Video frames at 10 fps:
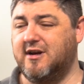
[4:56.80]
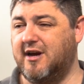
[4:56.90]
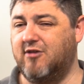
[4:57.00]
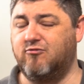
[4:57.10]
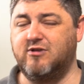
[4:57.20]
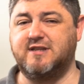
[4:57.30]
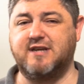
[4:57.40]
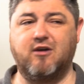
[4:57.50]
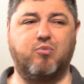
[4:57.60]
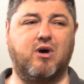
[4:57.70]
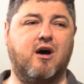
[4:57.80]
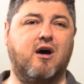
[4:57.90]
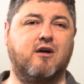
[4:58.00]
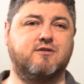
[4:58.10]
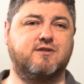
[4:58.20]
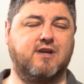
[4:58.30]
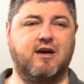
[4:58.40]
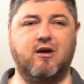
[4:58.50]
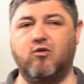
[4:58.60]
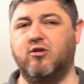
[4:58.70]
retail parks,
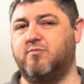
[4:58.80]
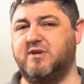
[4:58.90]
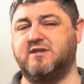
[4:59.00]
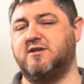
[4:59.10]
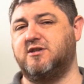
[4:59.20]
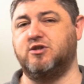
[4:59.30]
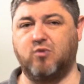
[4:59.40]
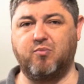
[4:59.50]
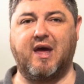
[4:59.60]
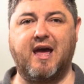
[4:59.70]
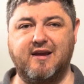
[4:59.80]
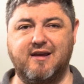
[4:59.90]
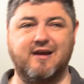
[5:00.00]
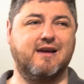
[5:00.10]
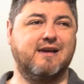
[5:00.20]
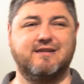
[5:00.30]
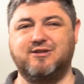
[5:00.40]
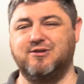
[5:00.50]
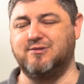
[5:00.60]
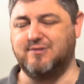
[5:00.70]
other businesses will pay
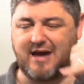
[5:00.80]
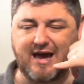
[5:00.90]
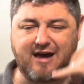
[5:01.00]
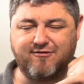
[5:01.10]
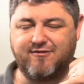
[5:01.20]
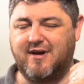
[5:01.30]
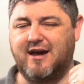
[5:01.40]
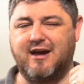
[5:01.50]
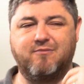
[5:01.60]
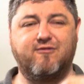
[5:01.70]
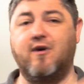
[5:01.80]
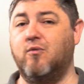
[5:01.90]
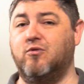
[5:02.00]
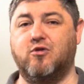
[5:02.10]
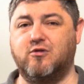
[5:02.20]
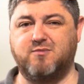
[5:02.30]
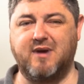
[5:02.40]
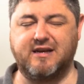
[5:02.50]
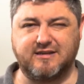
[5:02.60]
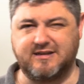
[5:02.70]
to have phone calls
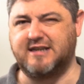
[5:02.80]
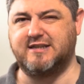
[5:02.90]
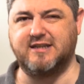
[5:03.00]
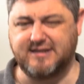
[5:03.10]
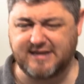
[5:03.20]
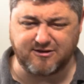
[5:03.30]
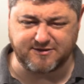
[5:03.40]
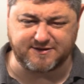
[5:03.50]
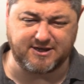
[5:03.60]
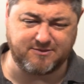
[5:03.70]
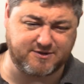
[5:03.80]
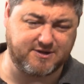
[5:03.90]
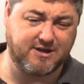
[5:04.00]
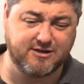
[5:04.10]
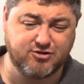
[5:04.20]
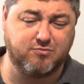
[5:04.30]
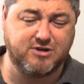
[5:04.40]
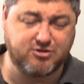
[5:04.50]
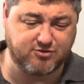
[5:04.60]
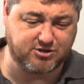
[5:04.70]
made to test their sales teams. So
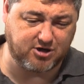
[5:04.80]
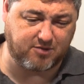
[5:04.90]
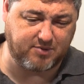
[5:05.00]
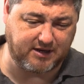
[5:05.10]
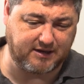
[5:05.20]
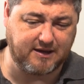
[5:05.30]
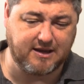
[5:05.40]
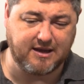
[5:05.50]
mystery shopping